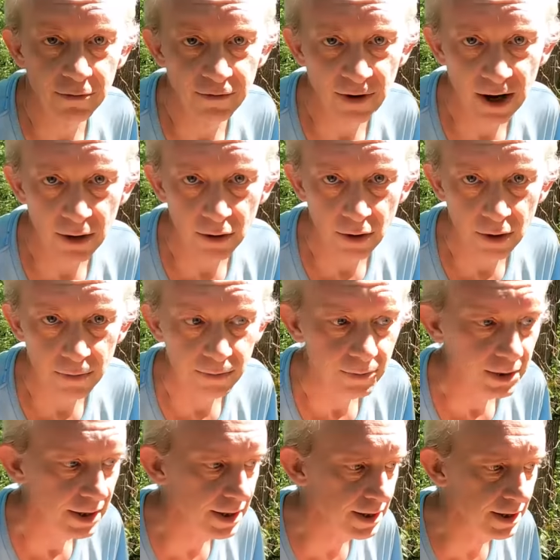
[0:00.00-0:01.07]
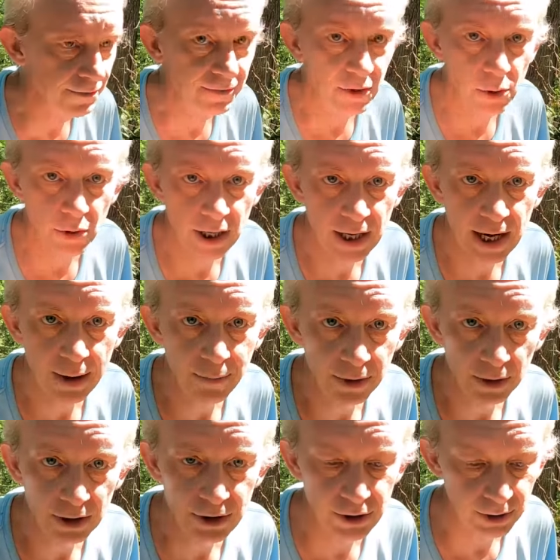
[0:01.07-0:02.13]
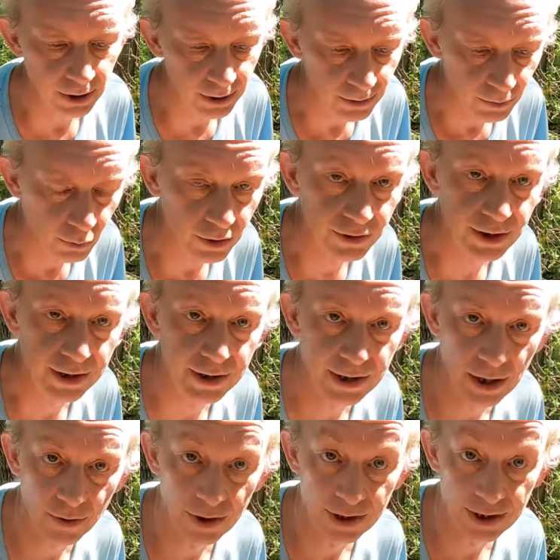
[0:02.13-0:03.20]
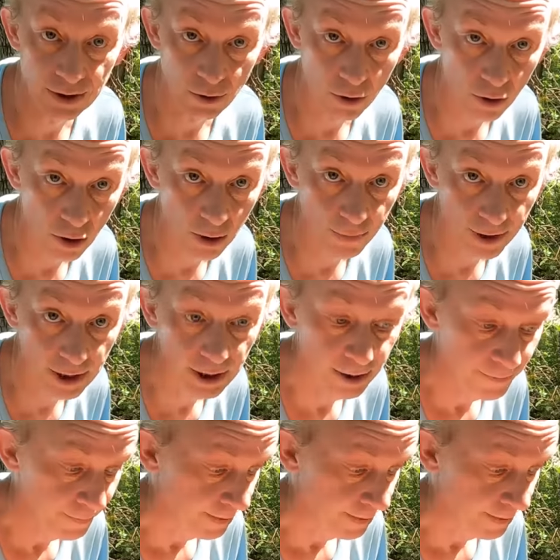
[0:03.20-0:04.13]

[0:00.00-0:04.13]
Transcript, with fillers: a firearm is if you're in a militia. Well, since there is an army